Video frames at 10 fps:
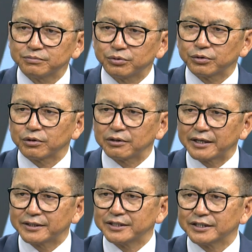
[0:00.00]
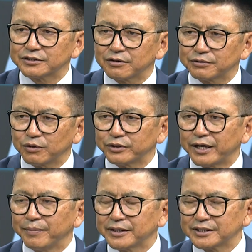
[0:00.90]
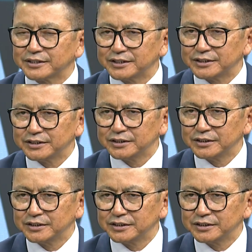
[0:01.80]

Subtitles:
poorer areas of the Ulaanbaatar city.